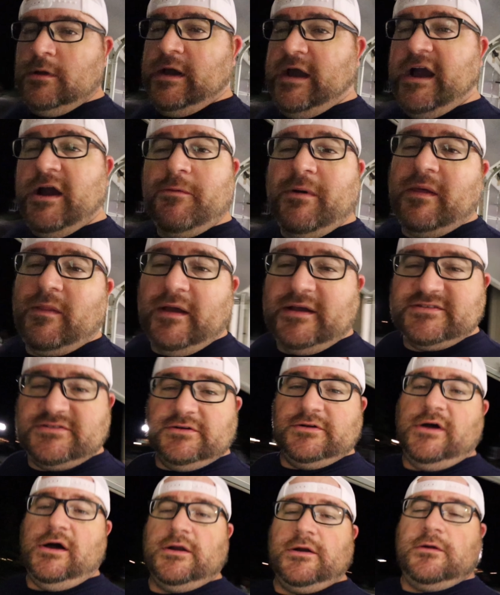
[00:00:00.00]
Everybody likes their
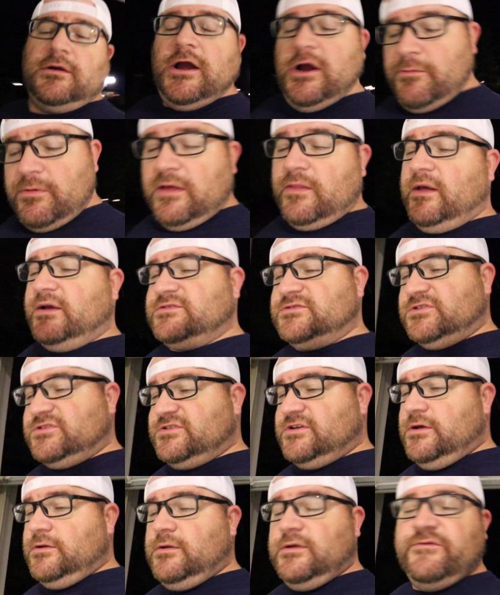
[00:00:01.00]
daughter. Everybody likes their
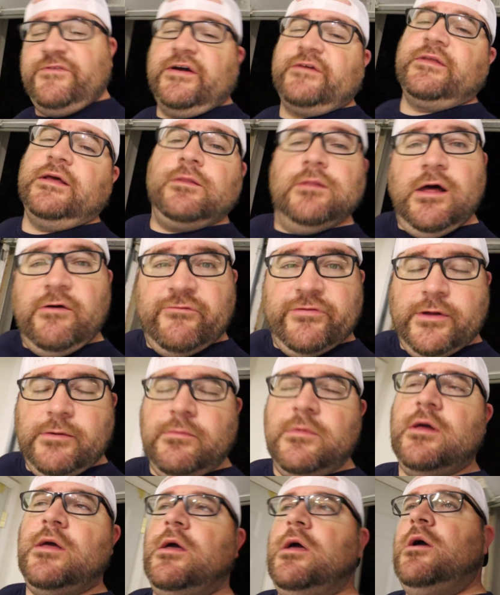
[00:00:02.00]
son. In fact, they love them.
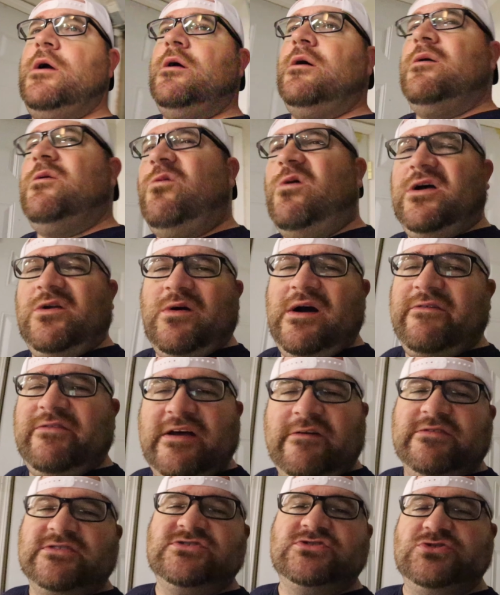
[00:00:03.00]
Why do I have to
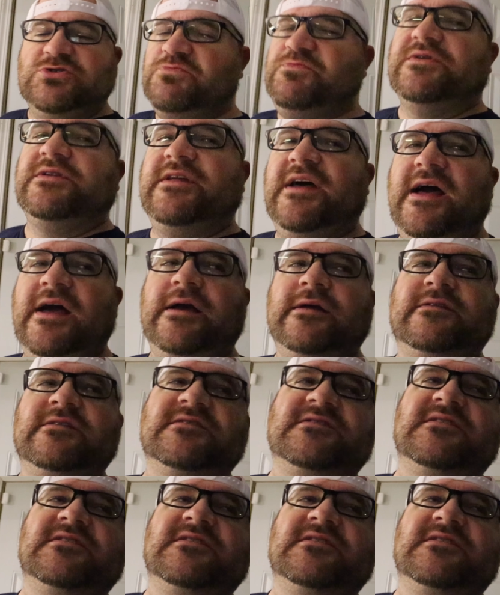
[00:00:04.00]
have a stupid day to